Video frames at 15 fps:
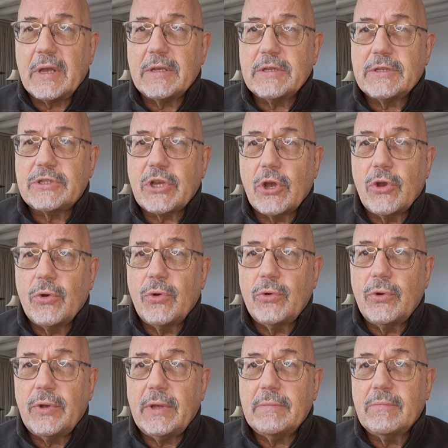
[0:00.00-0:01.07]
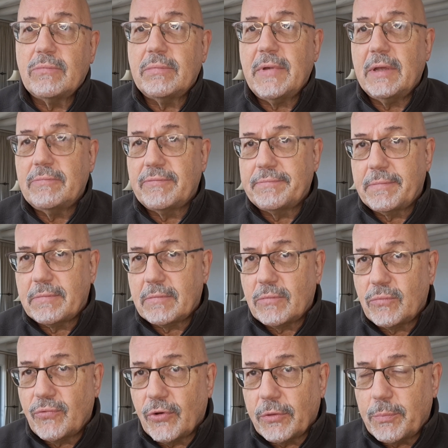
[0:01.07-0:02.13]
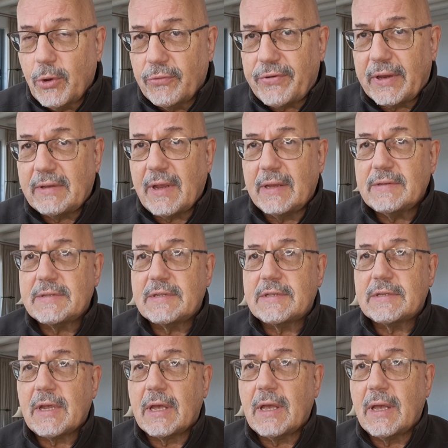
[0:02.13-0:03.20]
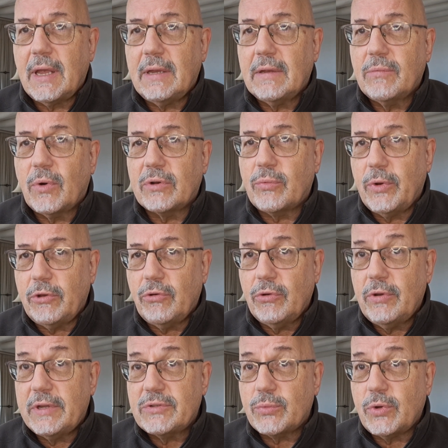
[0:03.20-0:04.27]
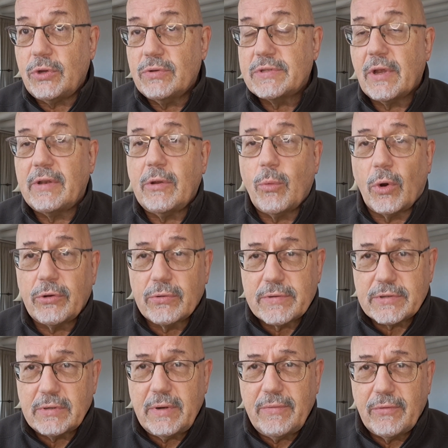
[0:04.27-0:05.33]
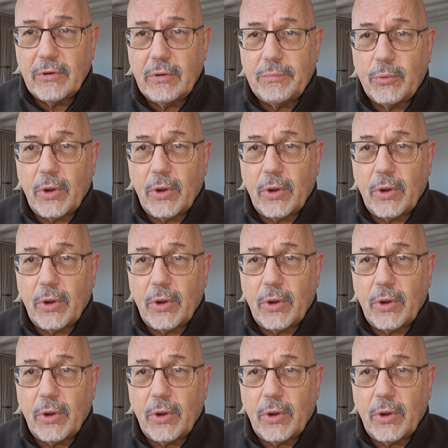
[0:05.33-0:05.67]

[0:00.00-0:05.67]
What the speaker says: So for the perfect tense, what we do is we use only one auxiliary verb.